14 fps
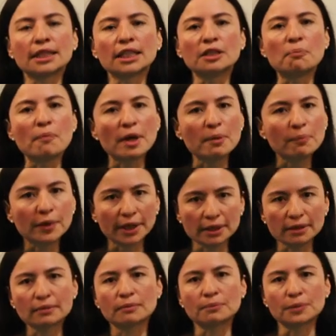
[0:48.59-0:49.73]
in
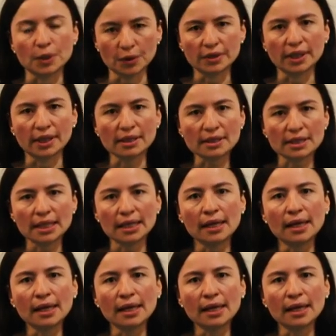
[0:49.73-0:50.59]
membrane proteins,